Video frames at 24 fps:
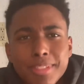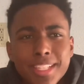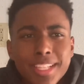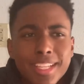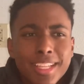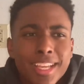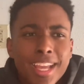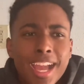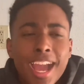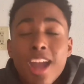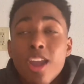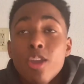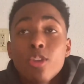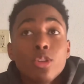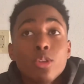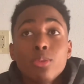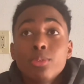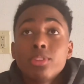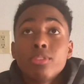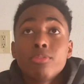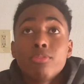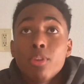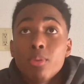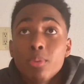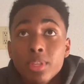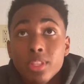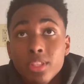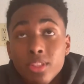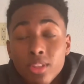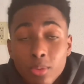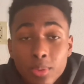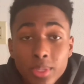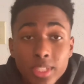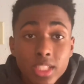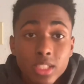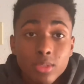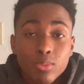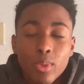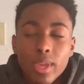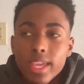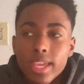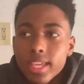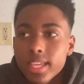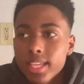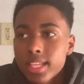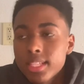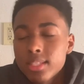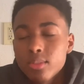what I'm saying? I don't know what the fuck we doing. We just
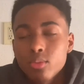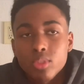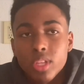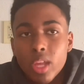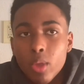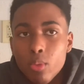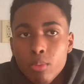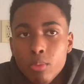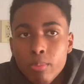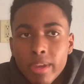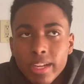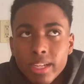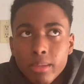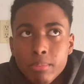waiting. He was like, we